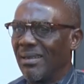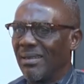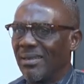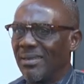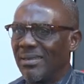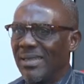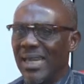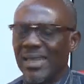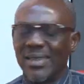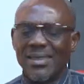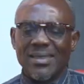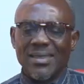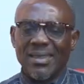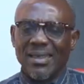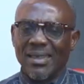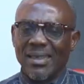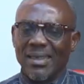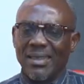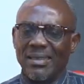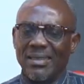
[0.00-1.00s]
That
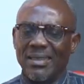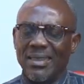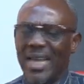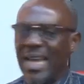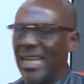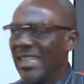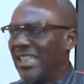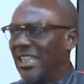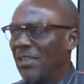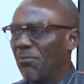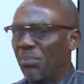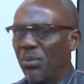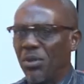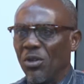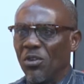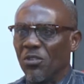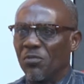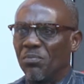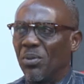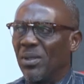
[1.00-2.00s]
the
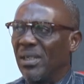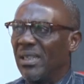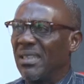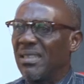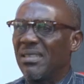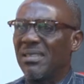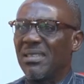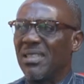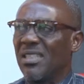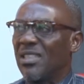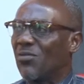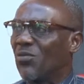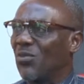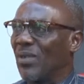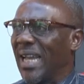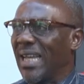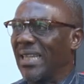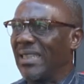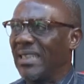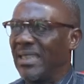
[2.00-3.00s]
IGP of police is
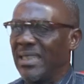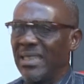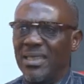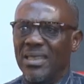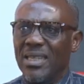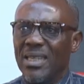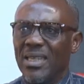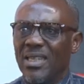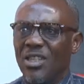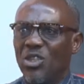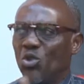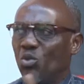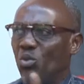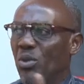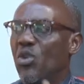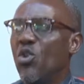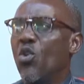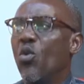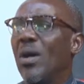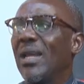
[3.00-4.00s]
Fulani. Do
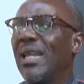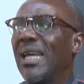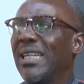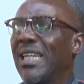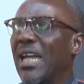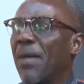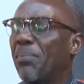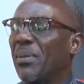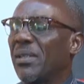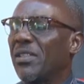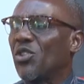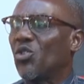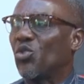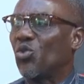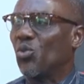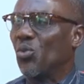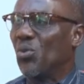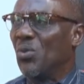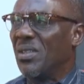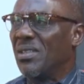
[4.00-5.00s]
we know whether that person
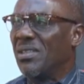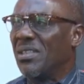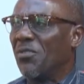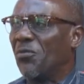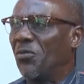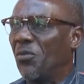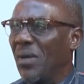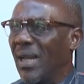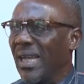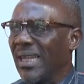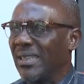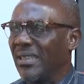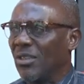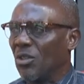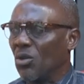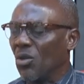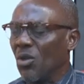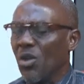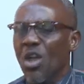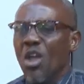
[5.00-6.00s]
too is a Fulani
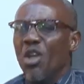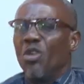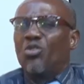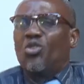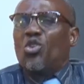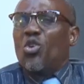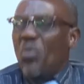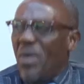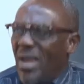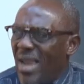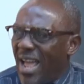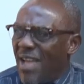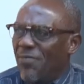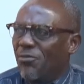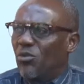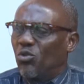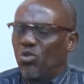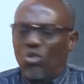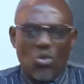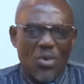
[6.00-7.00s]
or not? Do you have
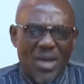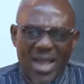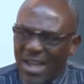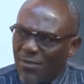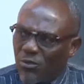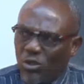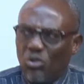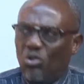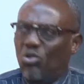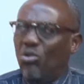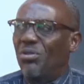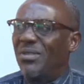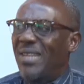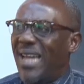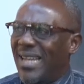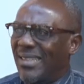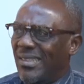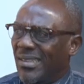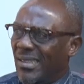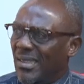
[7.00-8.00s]
to do
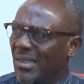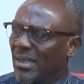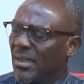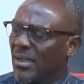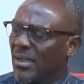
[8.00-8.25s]
that?